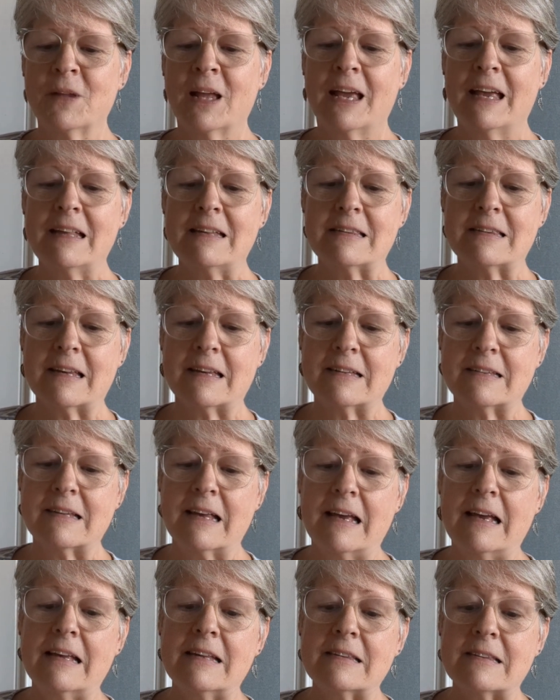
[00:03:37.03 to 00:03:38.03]
It says,
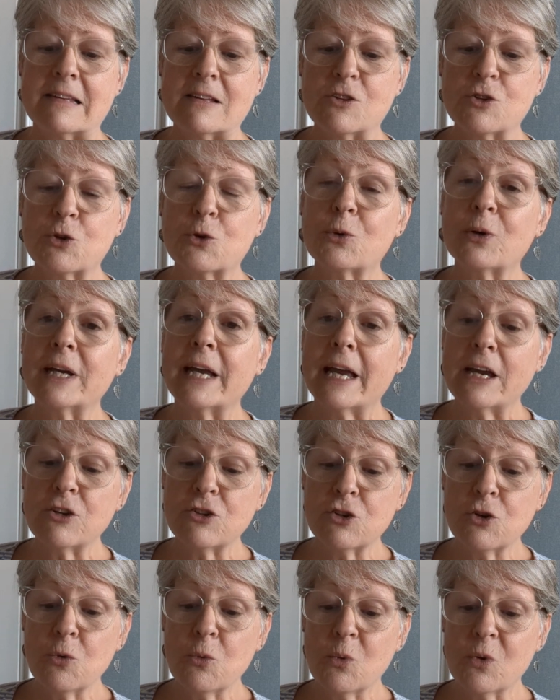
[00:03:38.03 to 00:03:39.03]
"Since
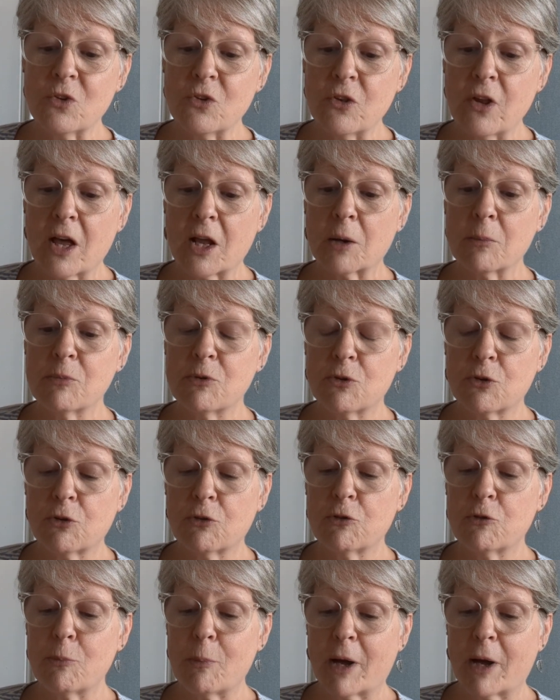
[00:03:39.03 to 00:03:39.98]
creation was not observed